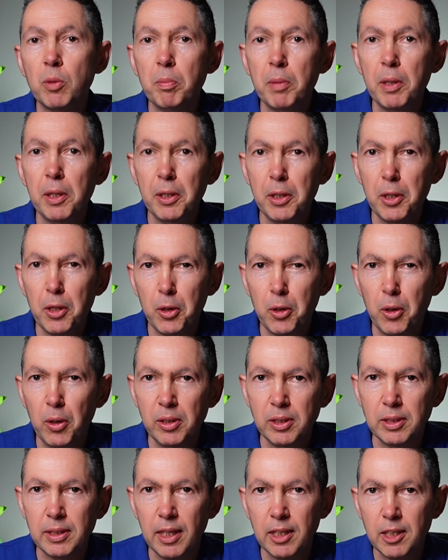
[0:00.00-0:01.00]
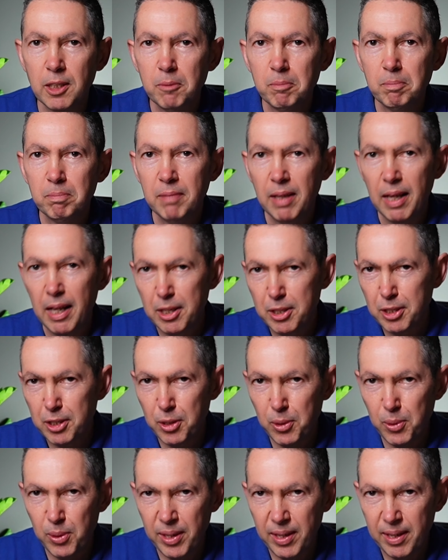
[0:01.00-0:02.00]
media content. I'll see
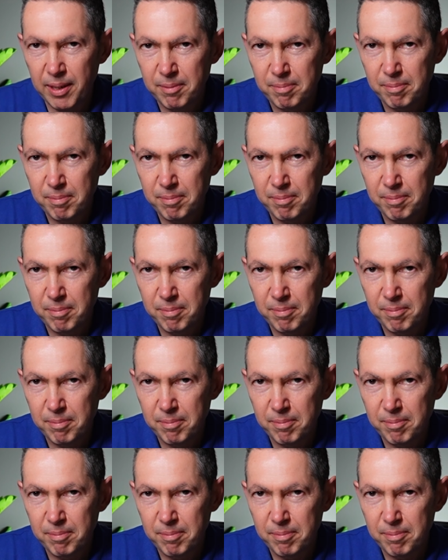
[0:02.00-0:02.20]
you there.